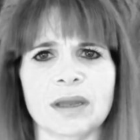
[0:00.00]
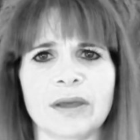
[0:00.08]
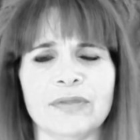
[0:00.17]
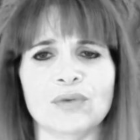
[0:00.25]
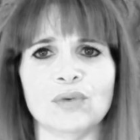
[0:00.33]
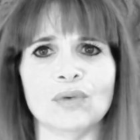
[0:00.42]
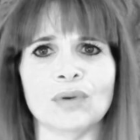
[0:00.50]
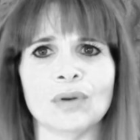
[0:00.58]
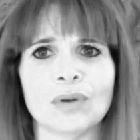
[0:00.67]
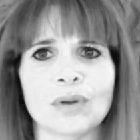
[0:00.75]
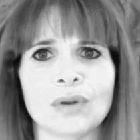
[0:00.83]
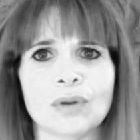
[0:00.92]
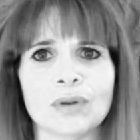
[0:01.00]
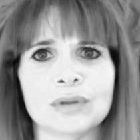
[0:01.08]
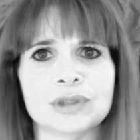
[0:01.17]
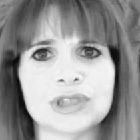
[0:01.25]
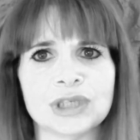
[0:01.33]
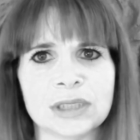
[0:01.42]
And I thought,
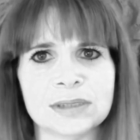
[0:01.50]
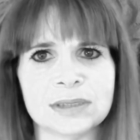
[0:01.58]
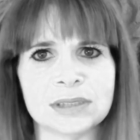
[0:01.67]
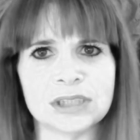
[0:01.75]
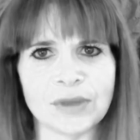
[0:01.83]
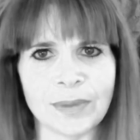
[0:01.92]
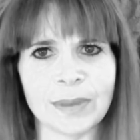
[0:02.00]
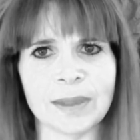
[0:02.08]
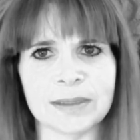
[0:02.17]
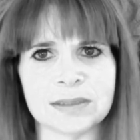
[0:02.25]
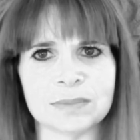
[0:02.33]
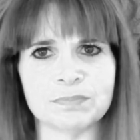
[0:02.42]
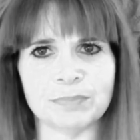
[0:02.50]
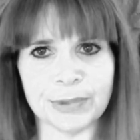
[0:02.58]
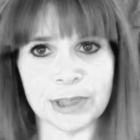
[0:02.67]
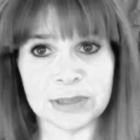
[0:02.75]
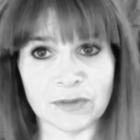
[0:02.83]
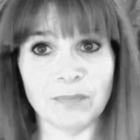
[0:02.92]
she's doing this
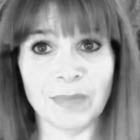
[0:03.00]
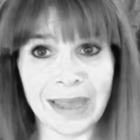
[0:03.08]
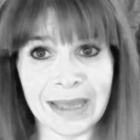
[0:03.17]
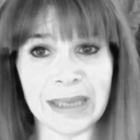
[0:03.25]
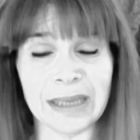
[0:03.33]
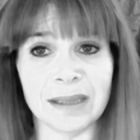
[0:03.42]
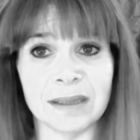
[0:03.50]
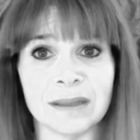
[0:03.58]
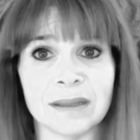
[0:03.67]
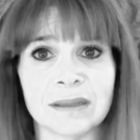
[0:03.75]
because of me.